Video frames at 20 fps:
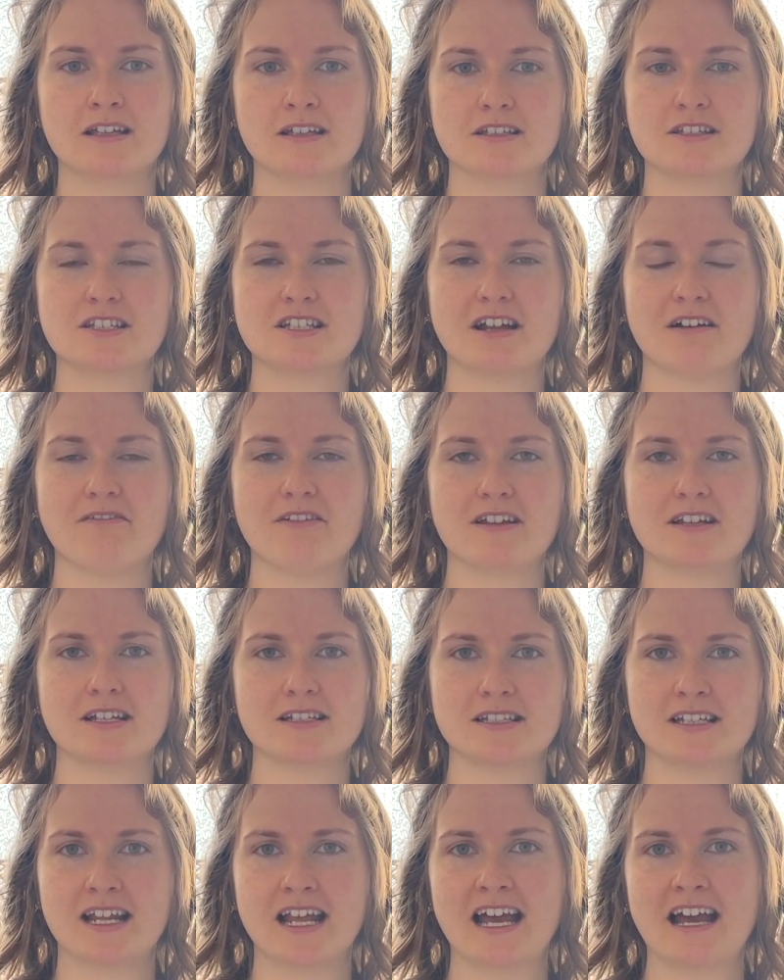stuff that
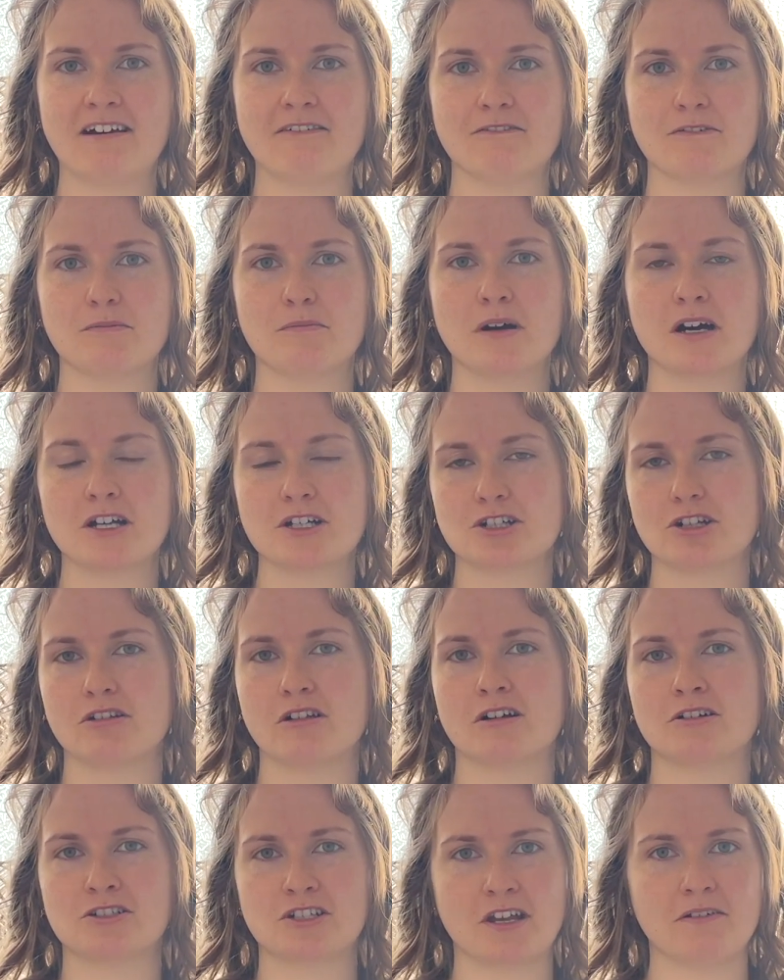doesn't have much
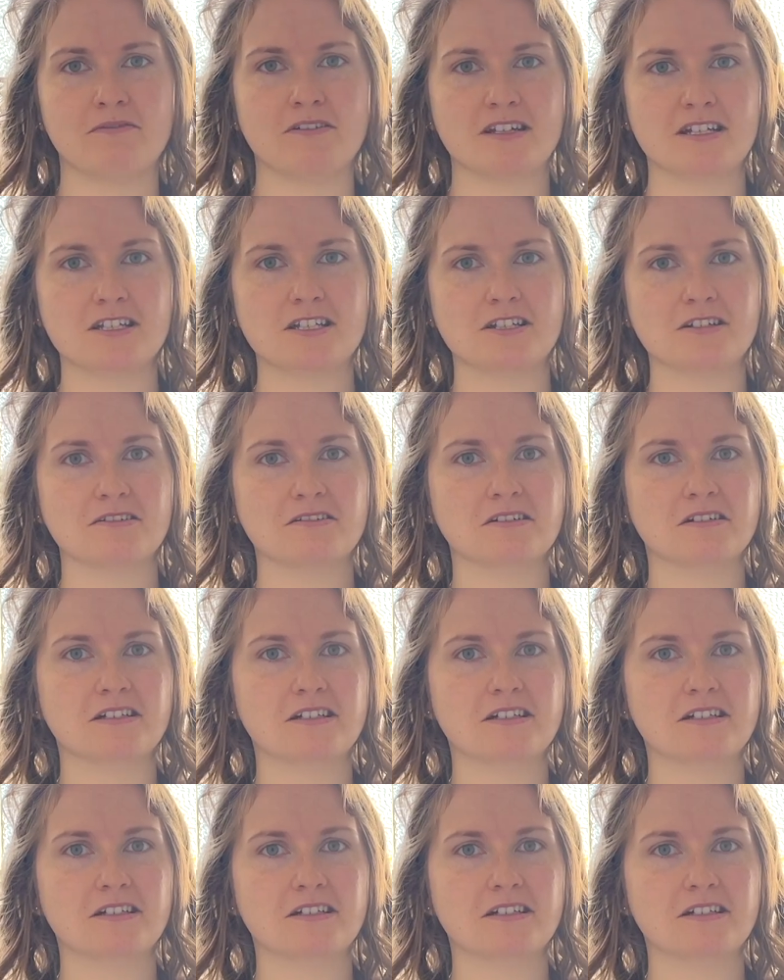longevity to.